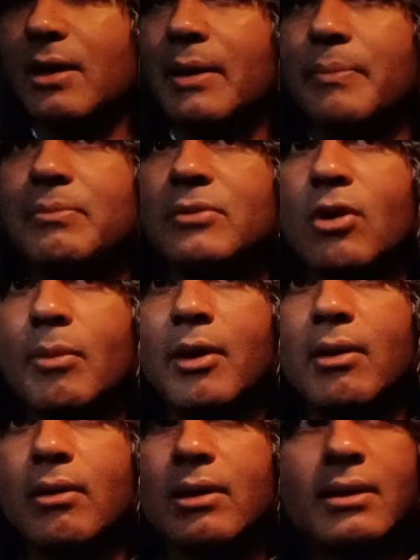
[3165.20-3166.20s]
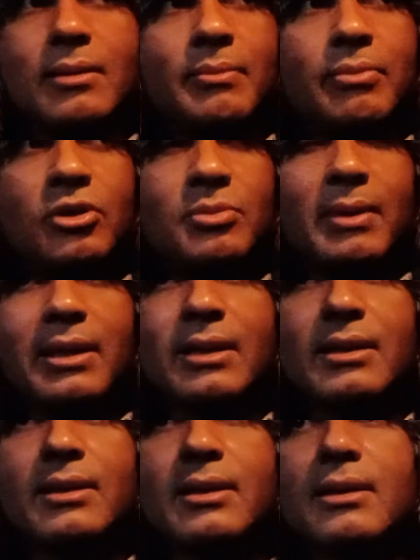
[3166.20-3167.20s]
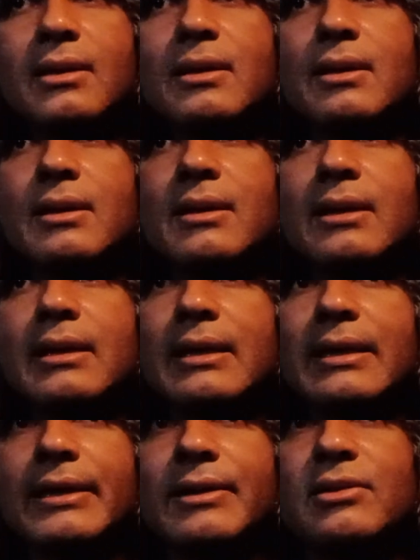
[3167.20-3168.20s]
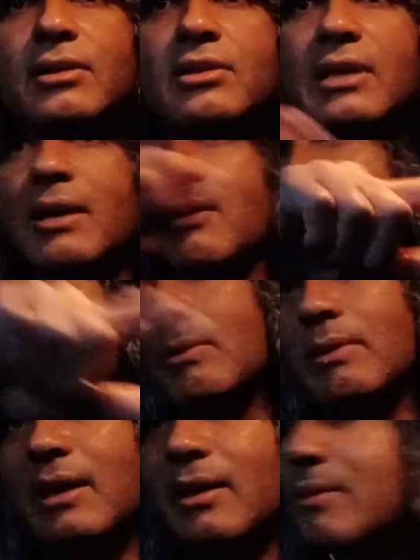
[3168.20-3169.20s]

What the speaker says: a Tomahawk push bike. I used to cycle around there,